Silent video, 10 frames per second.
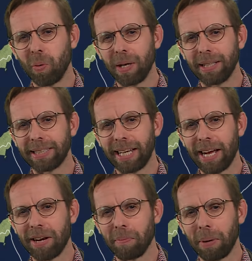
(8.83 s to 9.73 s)
warnings
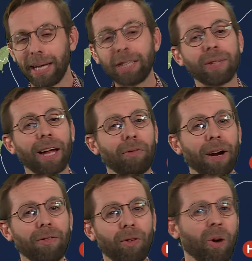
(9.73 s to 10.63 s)
in place for that
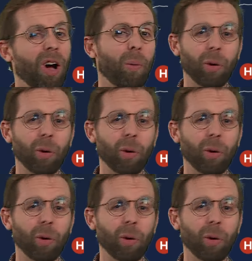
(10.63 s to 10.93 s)
rainfall.